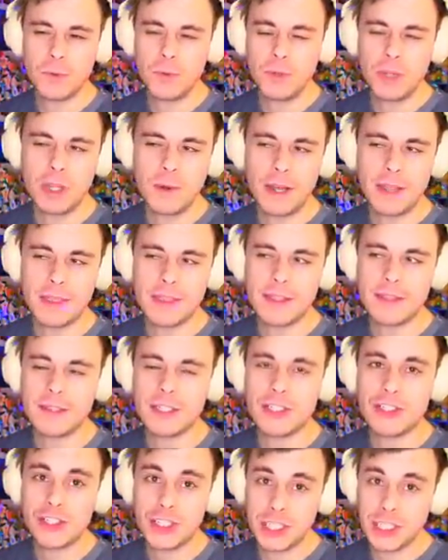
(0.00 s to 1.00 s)
although I think
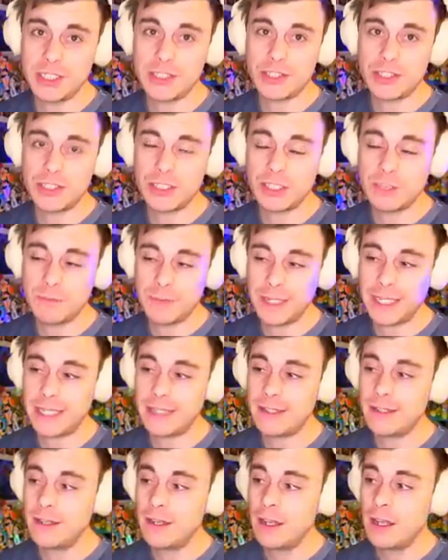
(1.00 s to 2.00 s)
the cheats should have
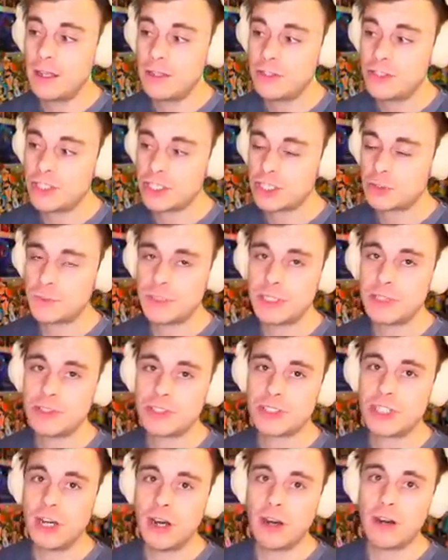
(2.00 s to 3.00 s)
been just when you
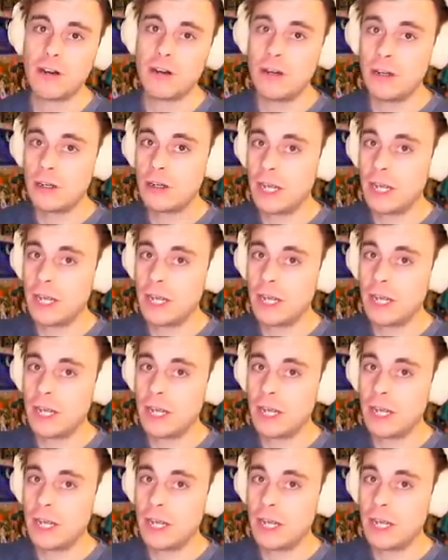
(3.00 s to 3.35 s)
start,